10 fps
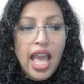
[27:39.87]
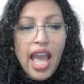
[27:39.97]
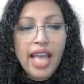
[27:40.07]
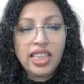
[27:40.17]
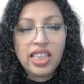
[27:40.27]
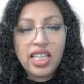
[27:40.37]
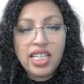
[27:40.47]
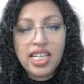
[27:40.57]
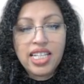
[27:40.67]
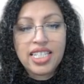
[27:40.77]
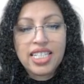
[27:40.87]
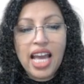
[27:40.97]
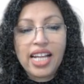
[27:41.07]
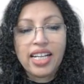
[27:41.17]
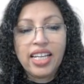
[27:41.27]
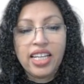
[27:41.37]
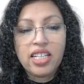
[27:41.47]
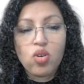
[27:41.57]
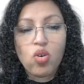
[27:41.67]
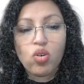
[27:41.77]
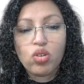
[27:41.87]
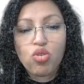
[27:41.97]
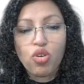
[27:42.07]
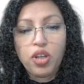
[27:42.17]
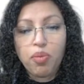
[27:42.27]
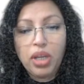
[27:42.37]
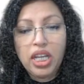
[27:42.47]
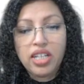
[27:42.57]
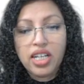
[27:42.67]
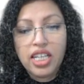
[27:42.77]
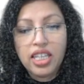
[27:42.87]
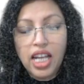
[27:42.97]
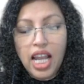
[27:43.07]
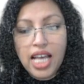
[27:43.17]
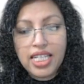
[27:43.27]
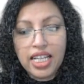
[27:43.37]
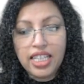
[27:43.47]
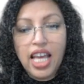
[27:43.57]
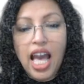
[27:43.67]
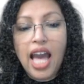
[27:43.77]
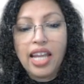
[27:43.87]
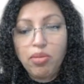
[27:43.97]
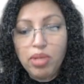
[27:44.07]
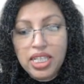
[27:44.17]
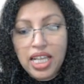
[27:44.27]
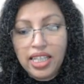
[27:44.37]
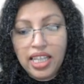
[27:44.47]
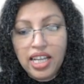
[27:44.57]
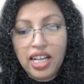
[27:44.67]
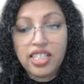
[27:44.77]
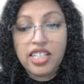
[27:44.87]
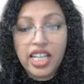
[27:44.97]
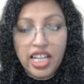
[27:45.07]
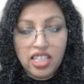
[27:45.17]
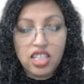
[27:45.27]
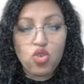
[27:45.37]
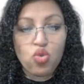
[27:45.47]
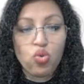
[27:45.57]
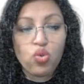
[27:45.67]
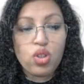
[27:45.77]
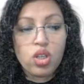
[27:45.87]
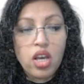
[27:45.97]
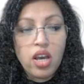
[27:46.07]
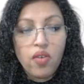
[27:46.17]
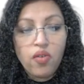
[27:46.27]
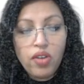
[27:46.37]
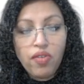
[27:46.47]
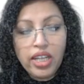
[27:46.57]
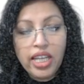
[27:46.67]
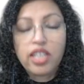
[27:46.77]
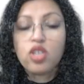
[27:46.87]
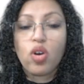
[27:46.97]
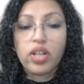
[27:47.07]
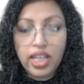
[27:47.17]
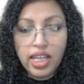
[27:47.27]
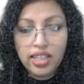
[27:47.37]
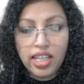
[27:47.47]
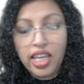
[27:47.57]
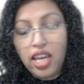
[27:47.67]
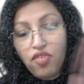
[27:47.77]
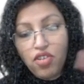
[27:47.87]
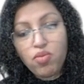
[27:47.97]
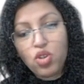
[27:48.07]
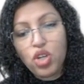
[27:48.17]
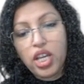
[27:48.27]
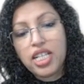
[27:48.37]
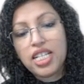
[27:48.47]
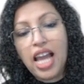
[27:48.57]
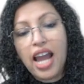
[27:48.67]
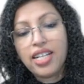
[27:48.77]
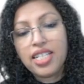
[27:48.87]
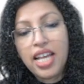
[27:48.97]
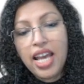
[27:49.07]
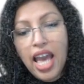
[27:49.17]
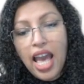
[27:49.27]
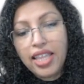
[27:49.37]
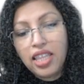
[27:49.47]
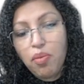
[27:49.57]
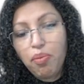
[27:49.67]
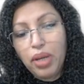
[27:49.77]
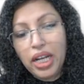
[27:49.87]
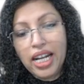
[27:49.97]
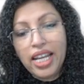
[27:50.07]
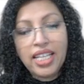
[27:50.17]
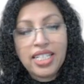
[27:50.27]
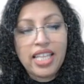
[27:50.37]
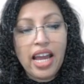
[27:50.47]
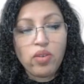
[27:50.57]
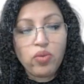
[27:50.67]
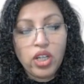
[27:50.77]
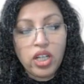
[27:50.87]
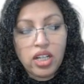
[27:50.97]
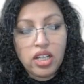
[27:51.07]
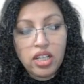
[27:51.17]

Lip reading: And this exactly is also repeated in the last line. The animals that they contained, the zoos, were very exotic. They came from strange lands, and the buildings that were